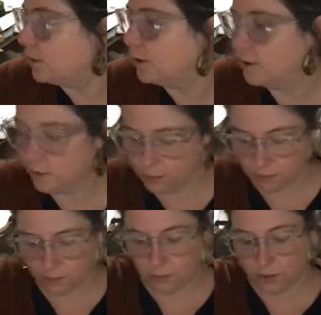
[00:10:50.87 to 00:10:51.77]
in
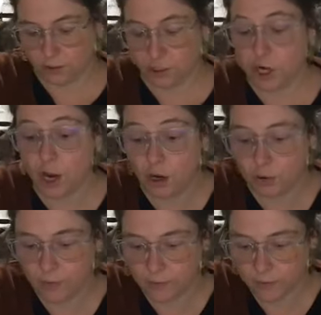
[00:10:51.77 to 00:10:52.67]
the
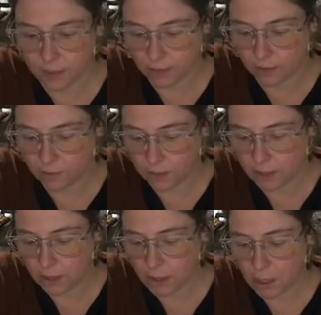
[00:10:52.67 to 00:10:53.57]
show, in the
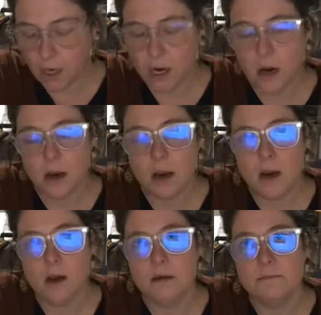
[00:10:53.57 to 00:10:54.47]
gallery,
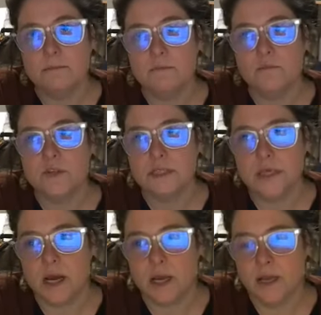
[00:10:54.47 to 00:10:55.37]
was
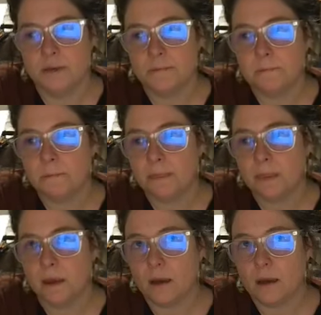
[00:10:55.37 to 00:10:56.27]
done
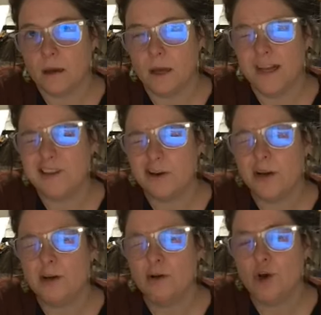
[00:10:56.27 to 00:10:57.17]

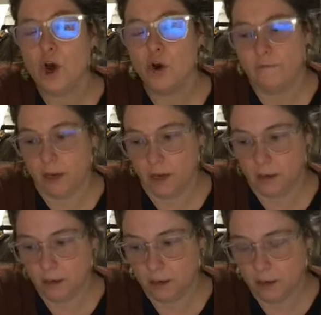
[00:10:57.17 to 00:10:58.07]
during
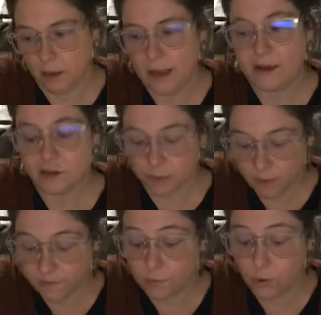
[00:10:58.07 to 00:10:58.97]
COVID. Actually,
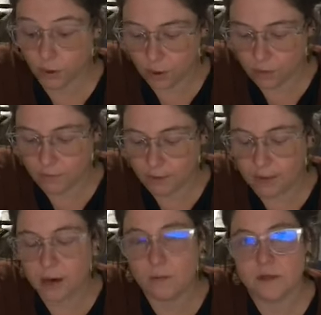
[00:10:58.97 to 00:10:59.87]
before
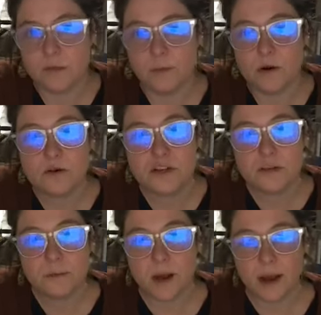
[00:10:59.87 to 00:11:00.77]
COVID, I was
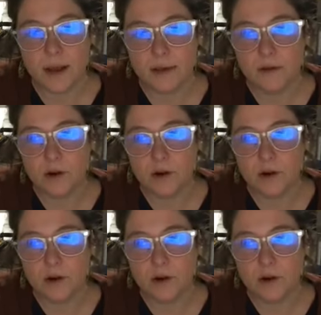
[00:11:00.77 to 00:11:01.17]
approached by an